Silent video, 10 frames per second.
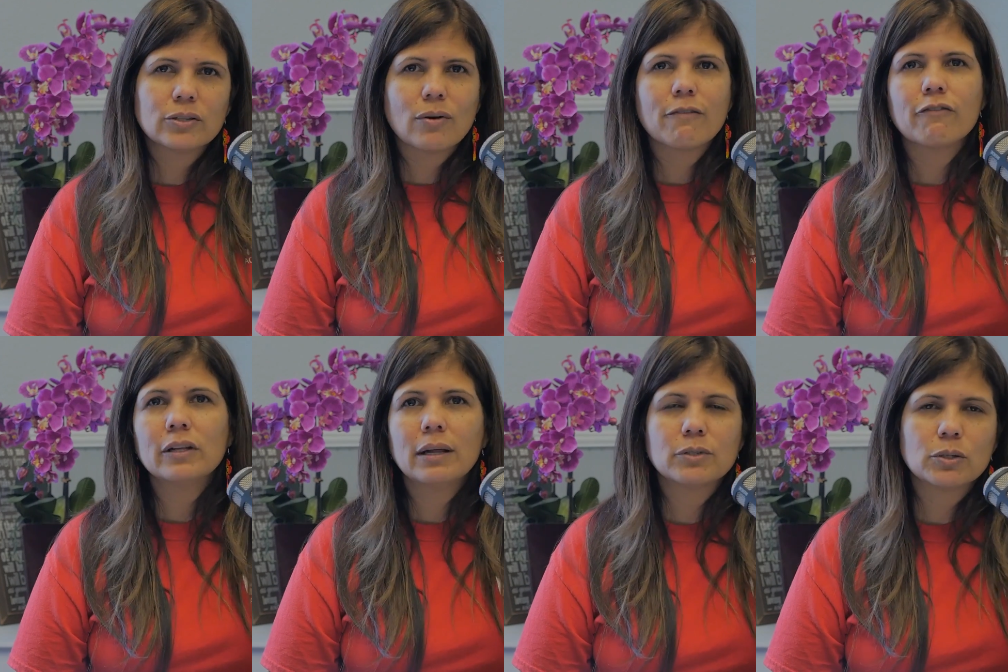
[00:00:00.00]
So I
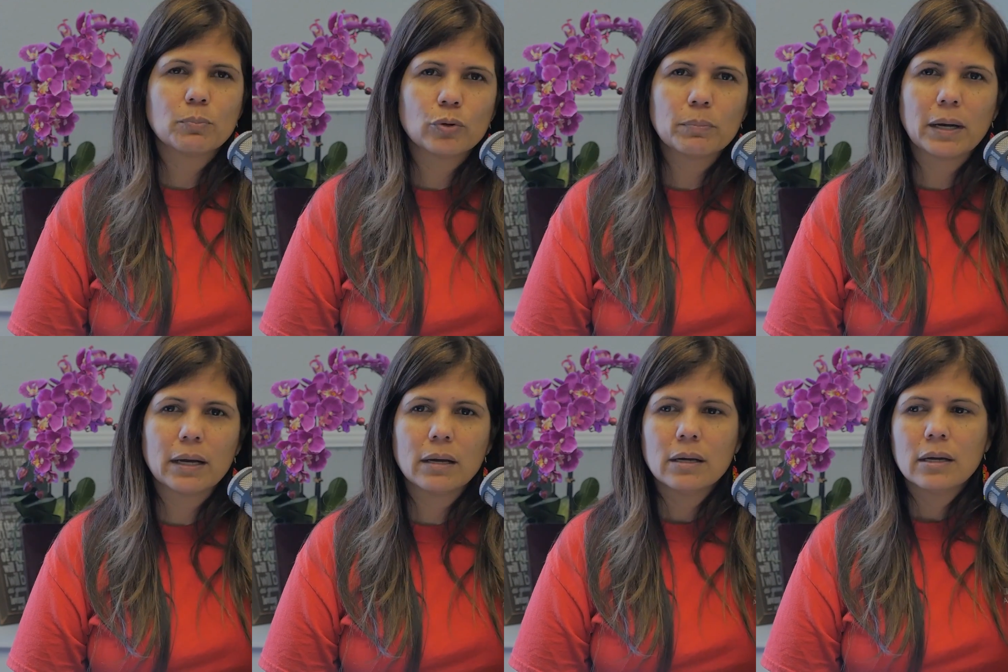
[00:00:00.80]
feel I'm supporting
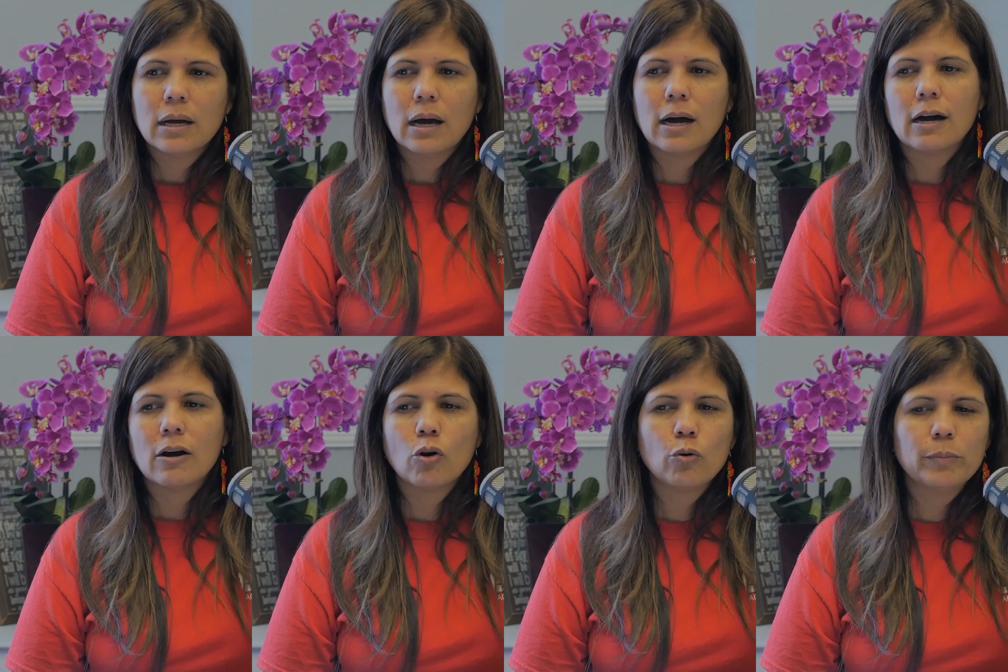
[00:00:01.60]
my
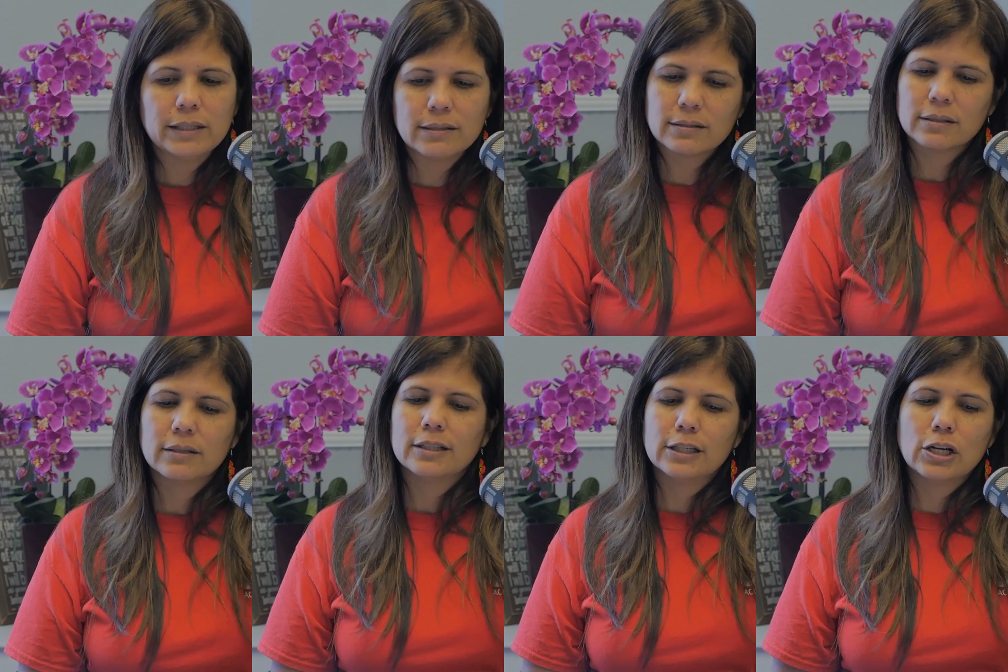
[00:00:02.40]
homies,
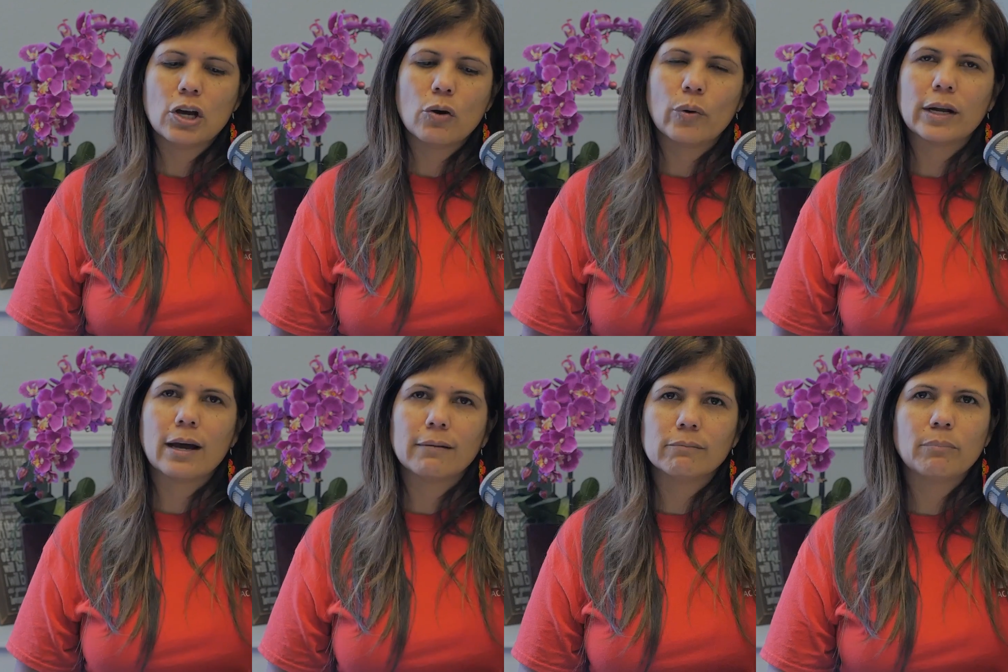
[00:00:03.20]
when
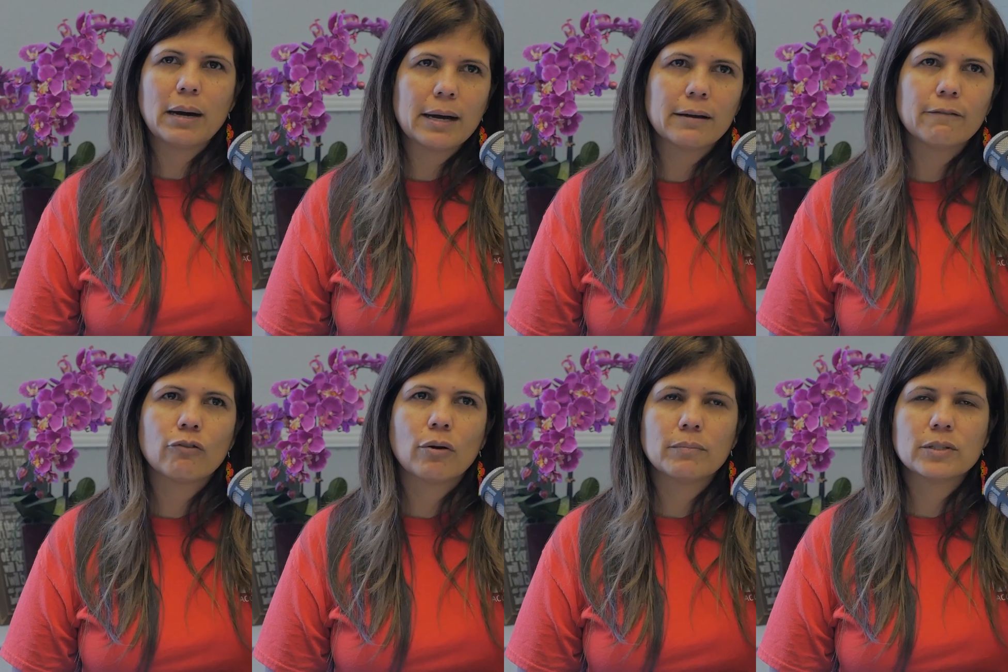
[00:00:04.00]
I'm buying
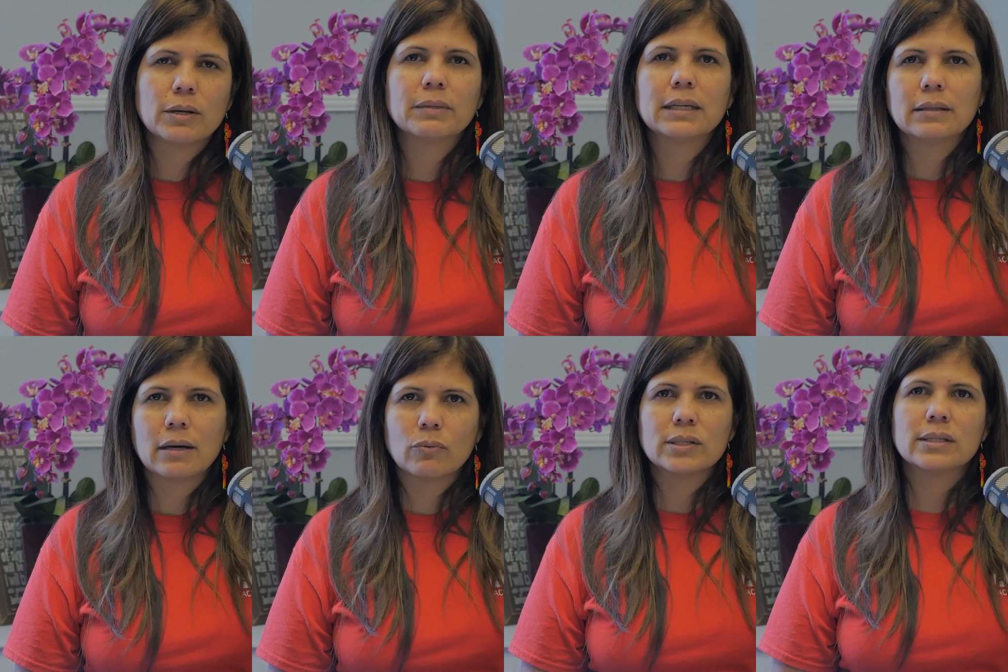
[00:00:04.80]
from something
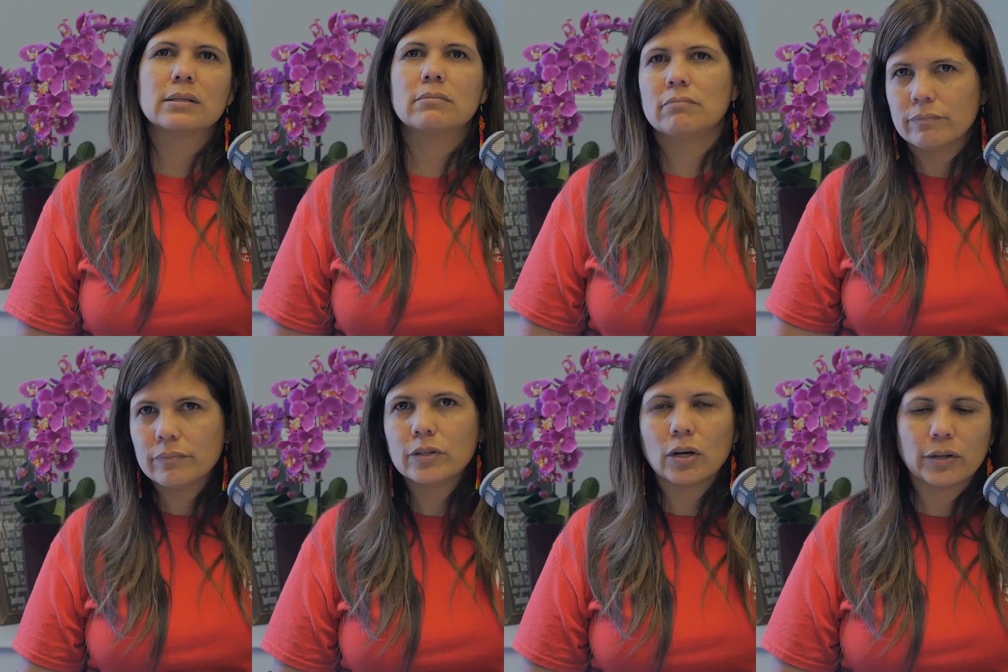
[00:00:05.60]
that was
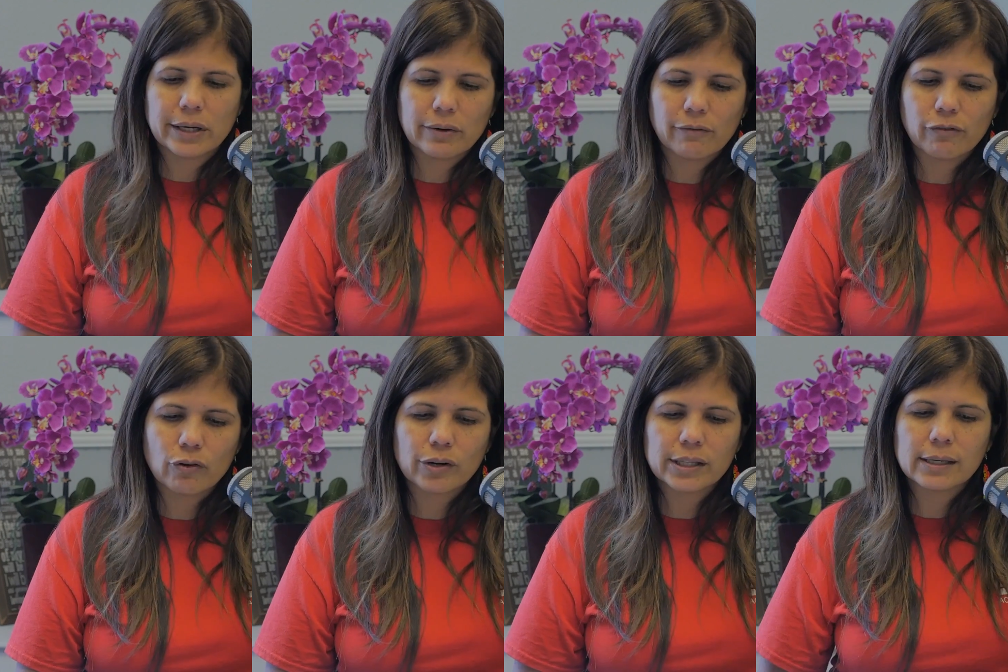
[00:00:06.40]
done here in
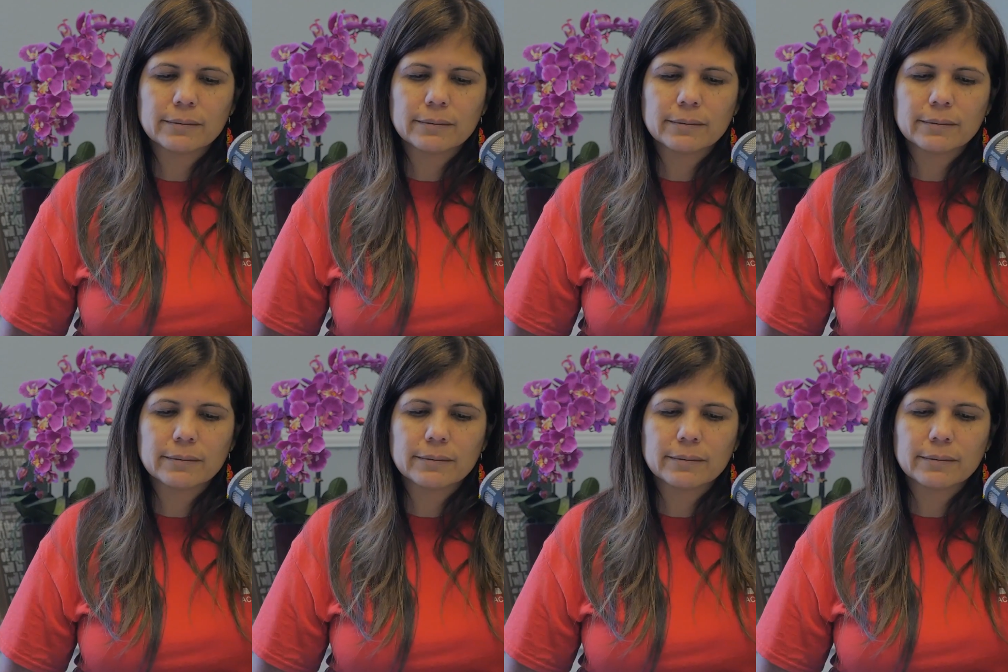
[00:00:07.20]
Florida.